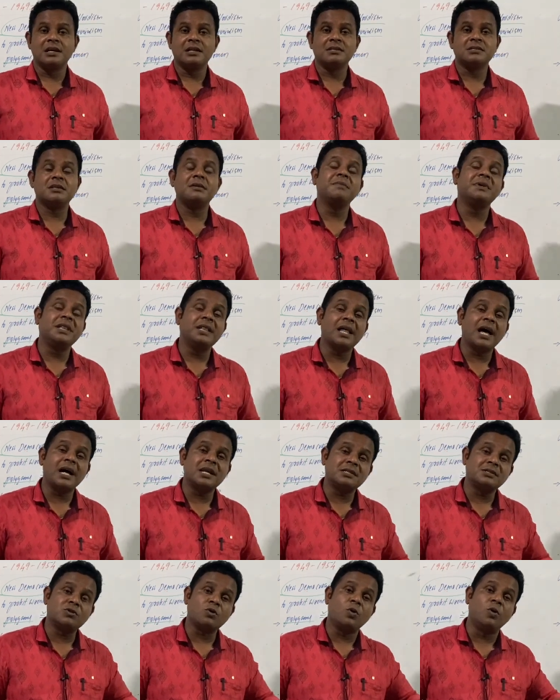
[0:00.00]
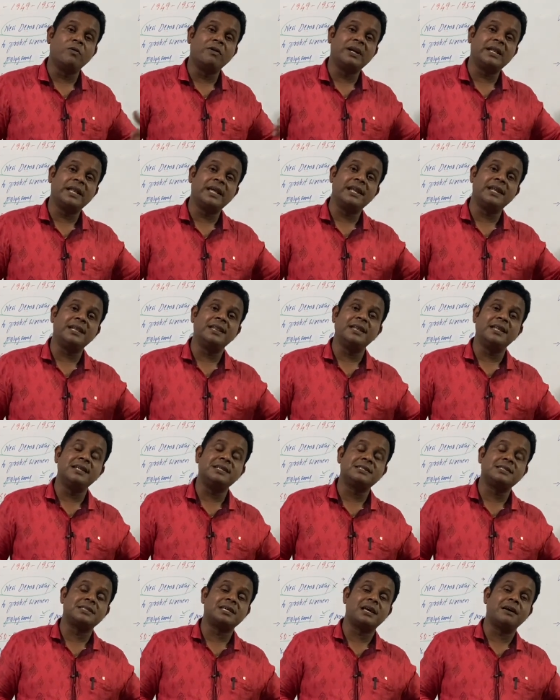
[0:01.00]
zamindars over there in
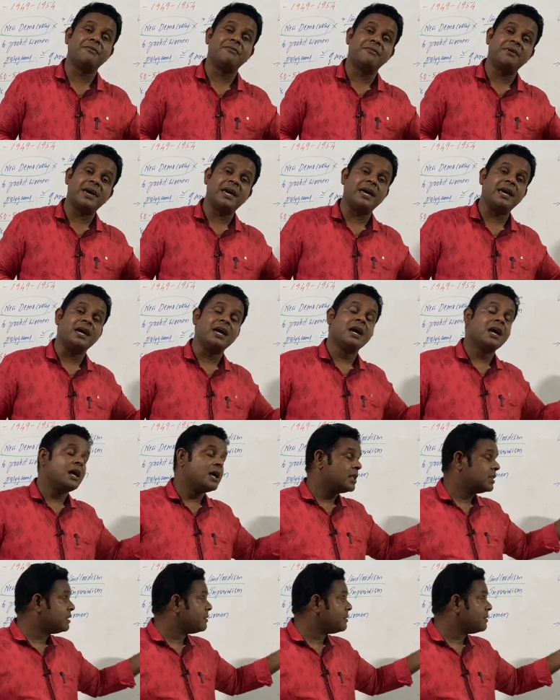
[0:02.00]
this way.